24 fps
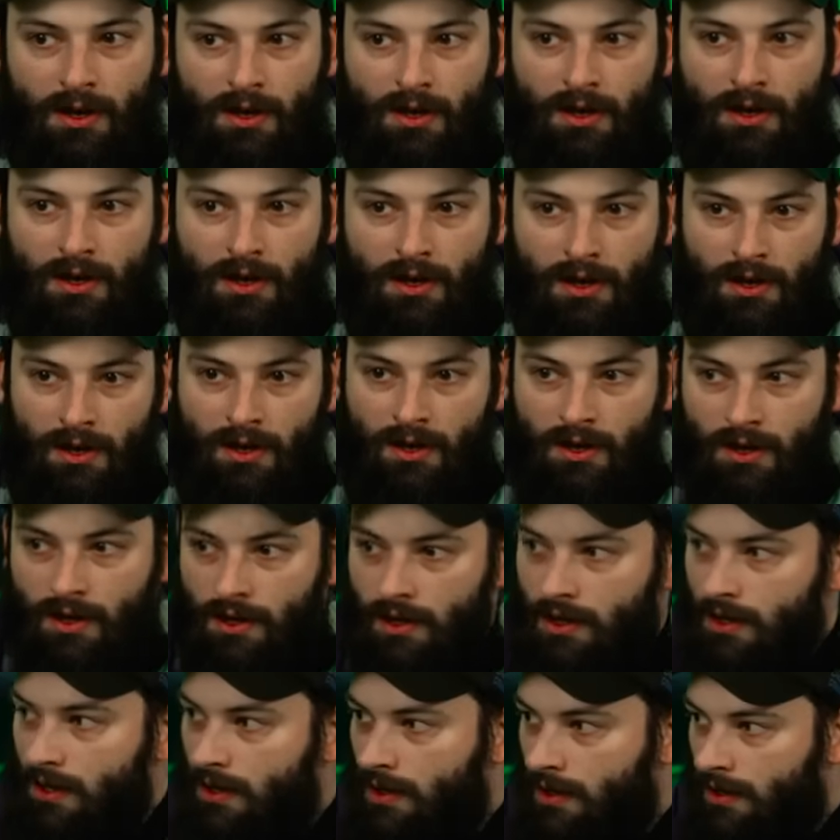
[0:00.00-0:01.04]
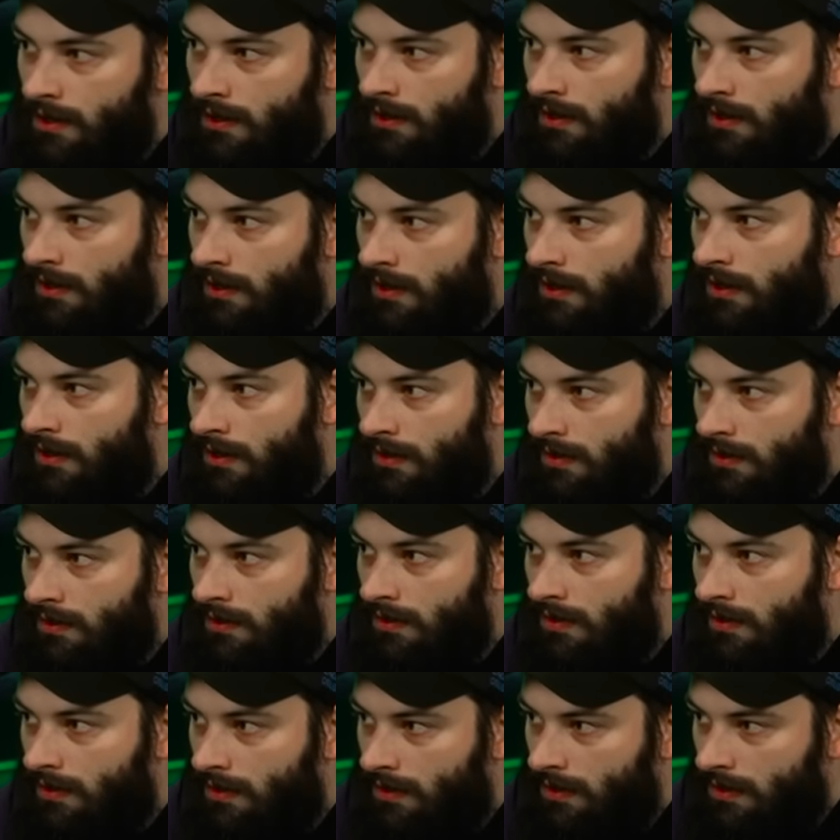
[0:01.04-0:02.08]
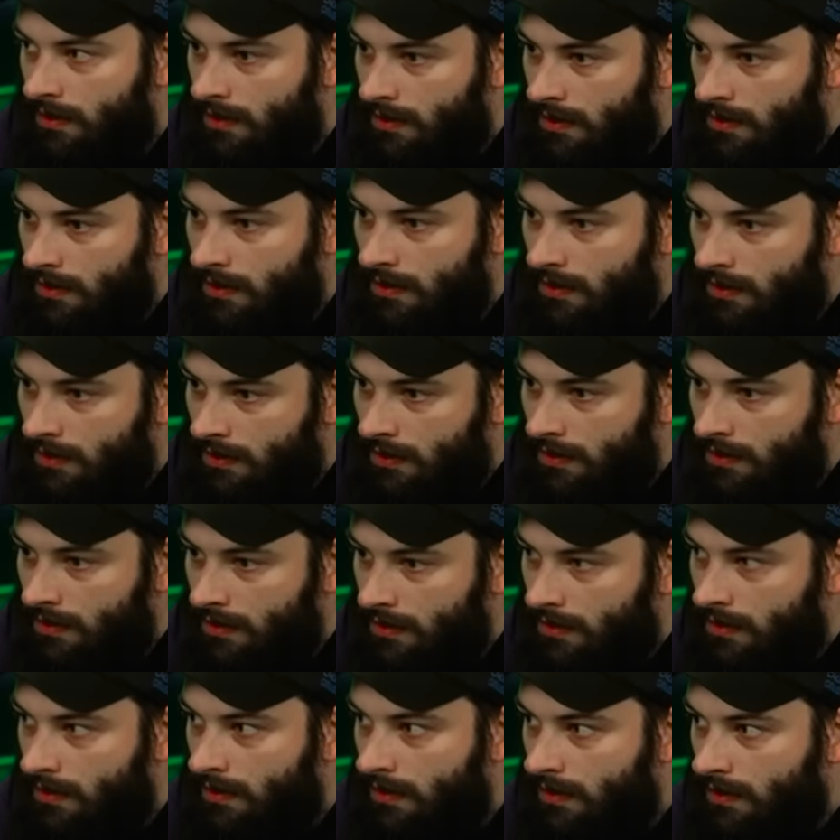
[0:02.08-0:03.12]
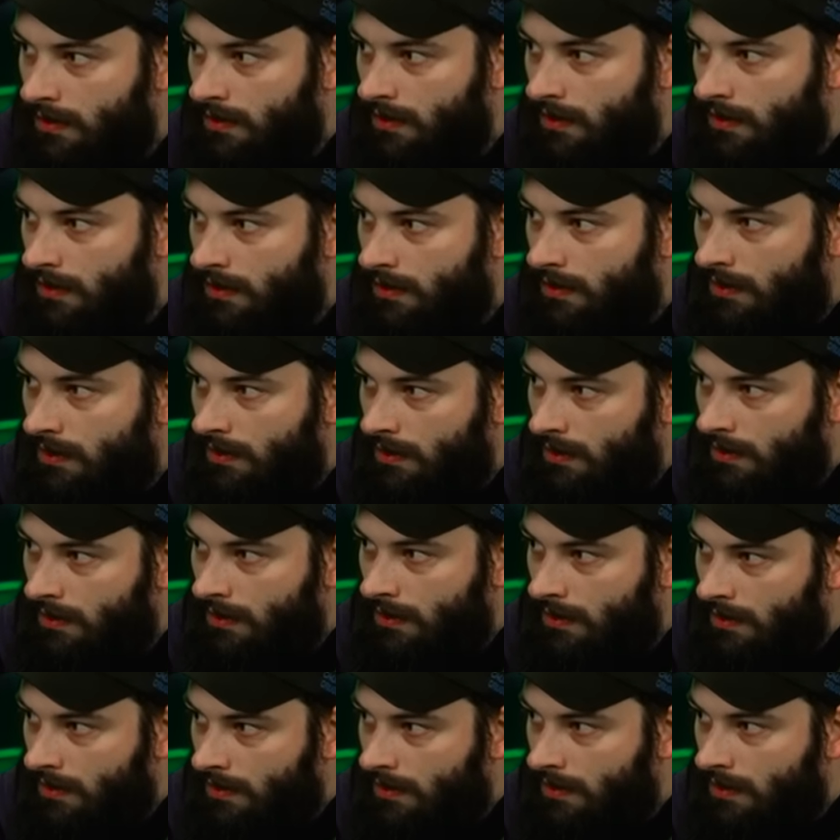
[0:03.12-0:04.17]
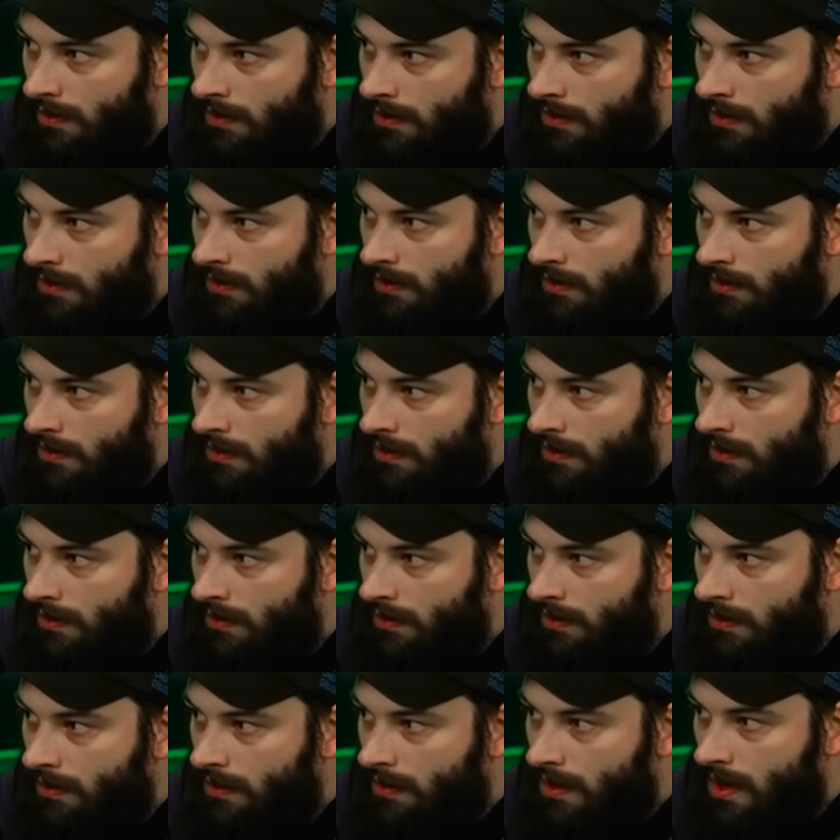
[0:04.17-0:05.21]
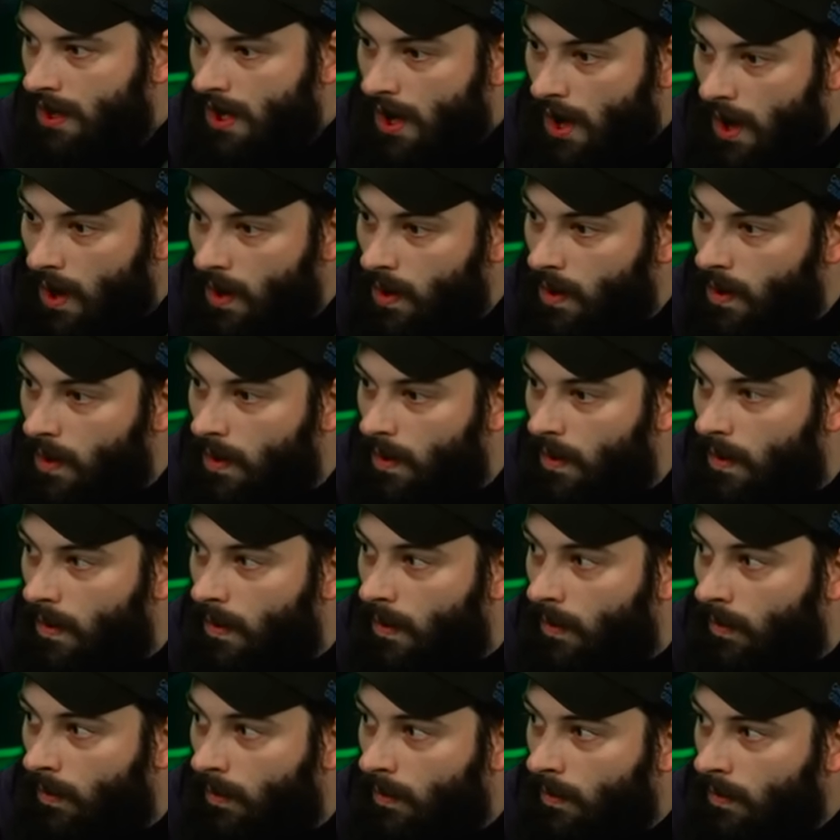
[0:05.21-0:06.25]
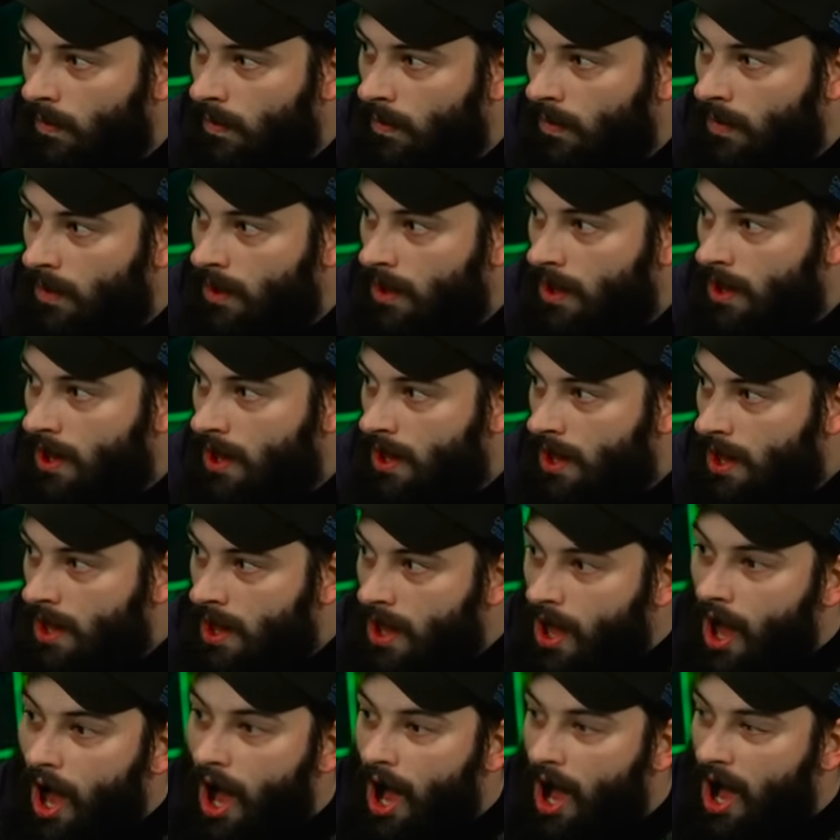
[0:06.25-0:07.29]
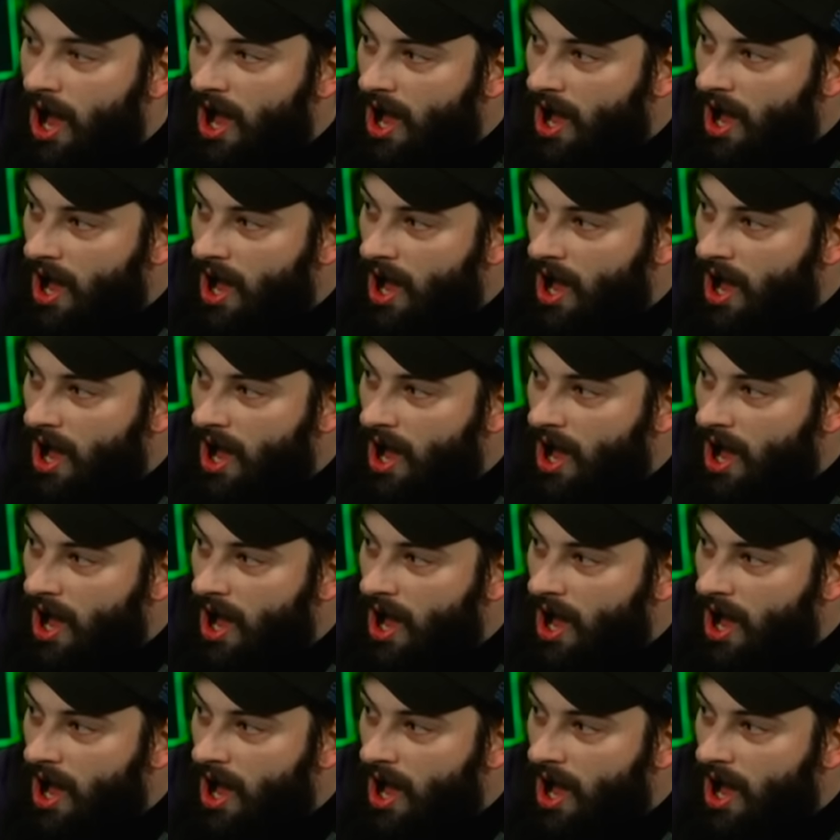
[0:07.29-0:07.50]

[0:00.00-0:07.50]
No words are spoken by the person on screen.